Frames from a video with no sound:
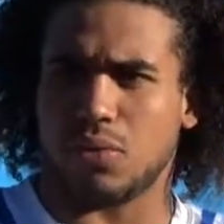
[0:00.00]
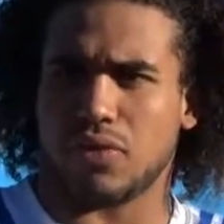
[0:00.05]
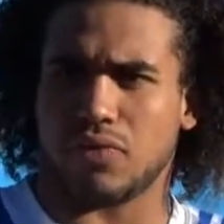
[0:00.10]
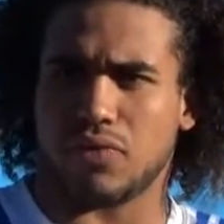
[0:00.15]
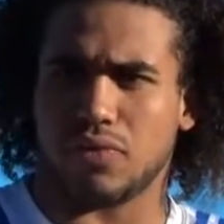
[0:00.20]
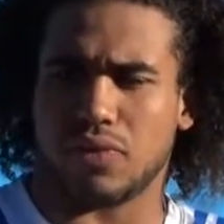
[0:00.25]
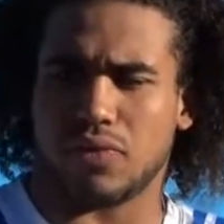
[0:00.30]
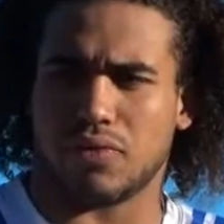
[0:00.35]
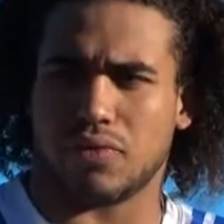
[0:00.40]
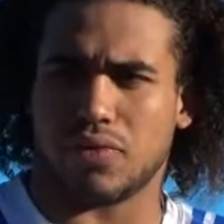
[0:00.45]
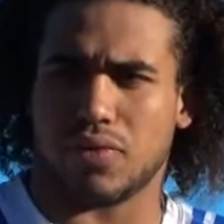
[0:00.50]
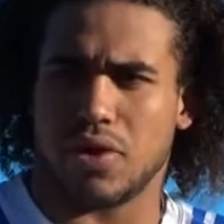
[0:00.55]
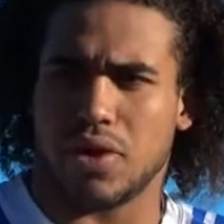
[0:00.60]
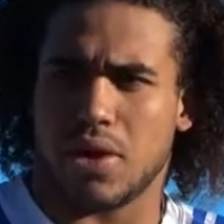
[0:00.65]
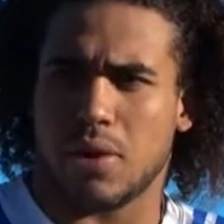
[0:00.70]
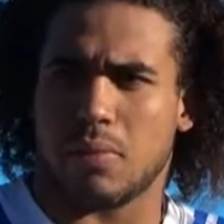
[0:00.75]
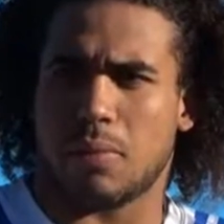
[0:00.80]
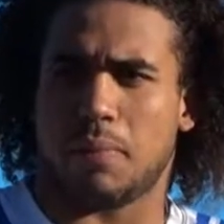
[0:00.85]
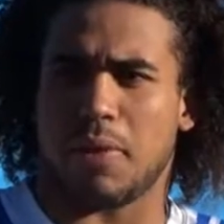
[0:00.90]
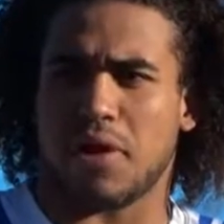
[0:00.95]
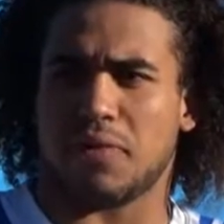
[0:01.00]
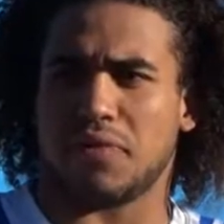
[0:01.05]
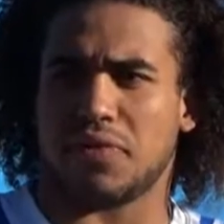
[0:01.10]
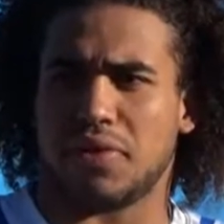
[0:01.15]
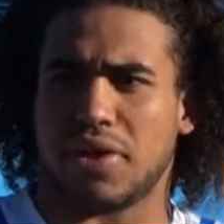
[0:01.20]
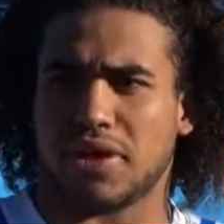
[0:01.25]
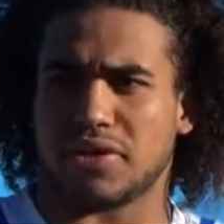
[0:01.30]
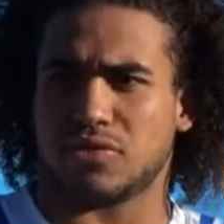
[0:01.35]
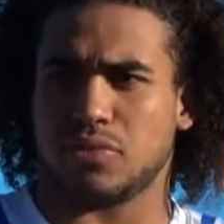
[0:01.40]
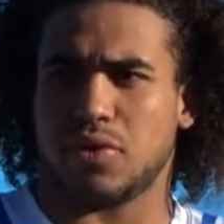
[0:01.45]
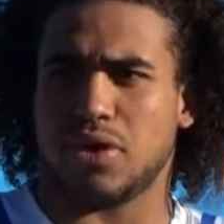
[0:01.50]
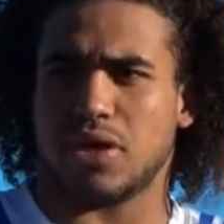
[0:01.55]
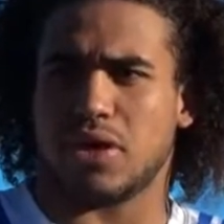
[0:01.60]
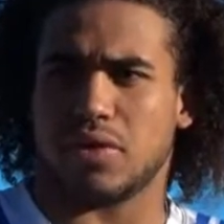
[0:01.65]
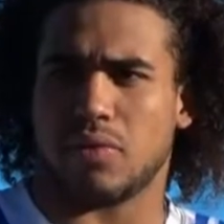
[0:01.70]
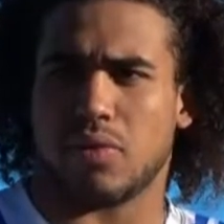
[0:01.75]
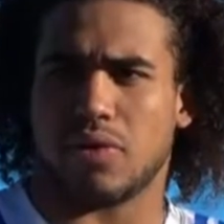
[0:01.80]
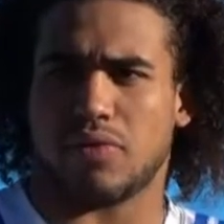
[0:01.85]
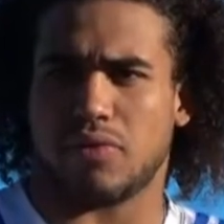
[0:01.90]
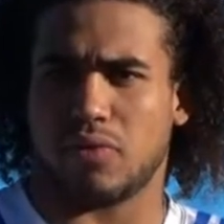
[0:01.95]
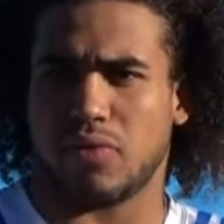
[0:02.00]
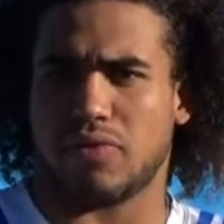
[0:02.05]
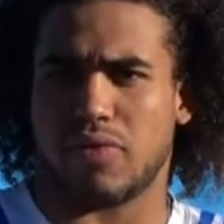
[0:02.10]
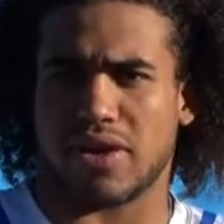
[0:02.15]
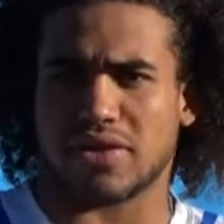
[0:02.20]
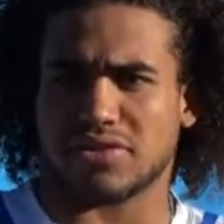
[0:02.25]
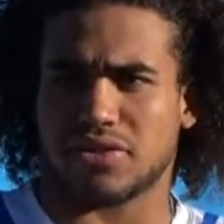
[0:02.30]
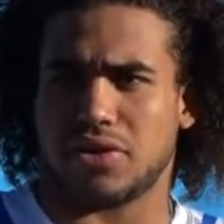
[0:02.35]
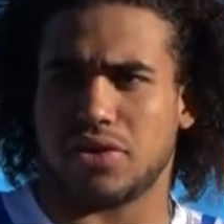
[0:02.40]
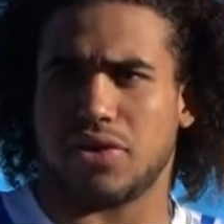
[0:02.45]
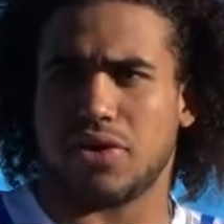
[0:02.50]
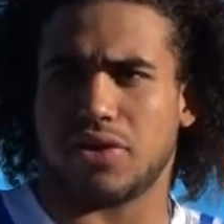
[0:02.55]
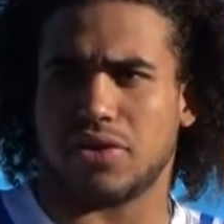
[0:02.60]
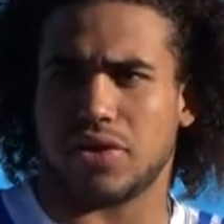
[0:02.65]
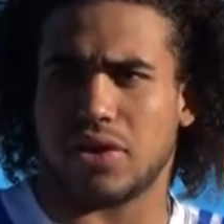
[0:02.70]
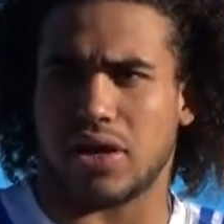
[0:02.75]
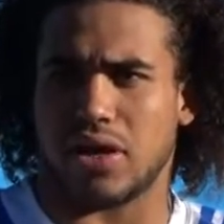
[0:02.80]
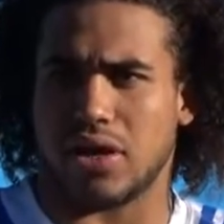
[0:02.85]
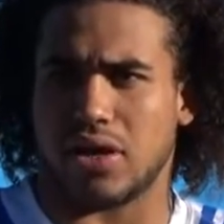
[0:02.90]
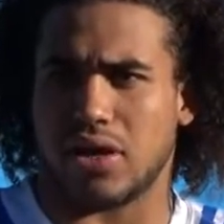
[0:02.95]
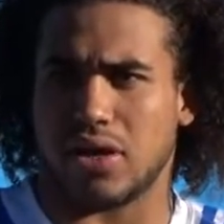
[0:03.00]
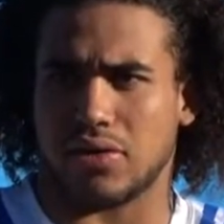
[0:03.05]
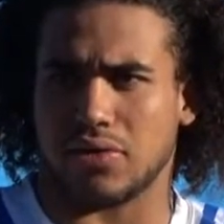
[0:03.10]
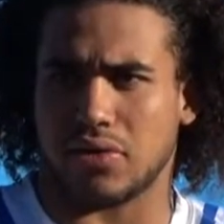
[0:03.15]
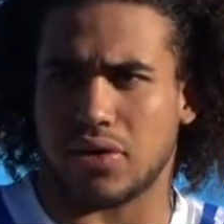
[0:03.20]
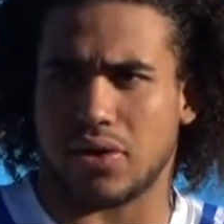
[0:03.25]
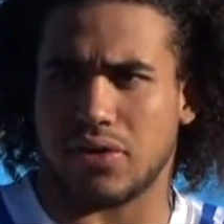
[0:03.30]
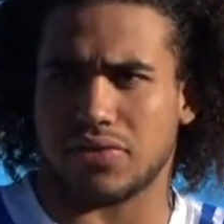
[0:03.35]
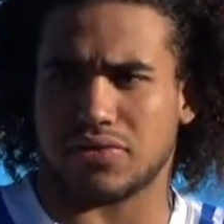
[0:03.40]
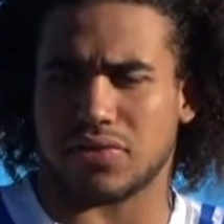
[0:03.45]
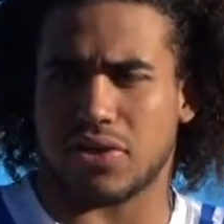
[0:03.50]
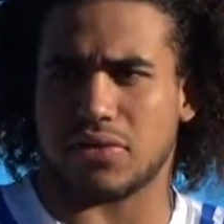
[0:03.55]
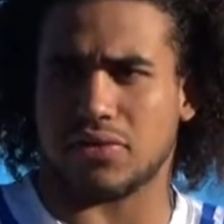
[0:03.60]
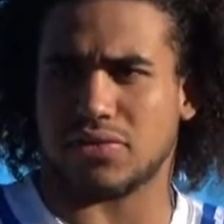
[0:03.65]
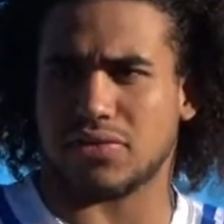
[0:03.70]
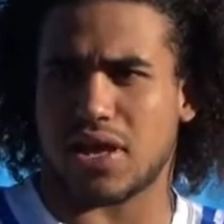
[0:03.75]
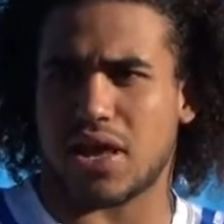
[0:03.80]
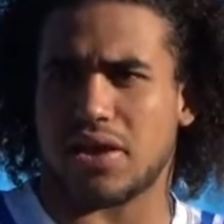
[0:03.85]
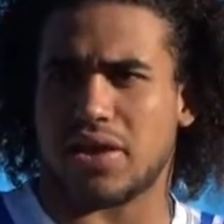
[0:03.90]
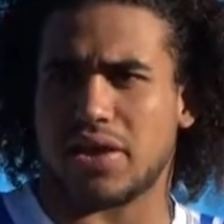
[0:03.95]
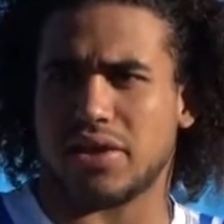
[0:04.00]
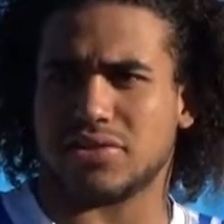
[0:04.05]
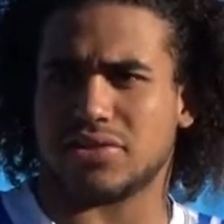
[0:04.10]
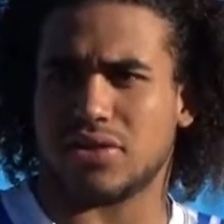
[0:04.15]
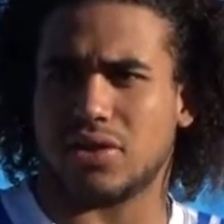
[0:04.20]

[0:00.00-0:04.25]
We've prepared for the next week, and we've executed on Saturday.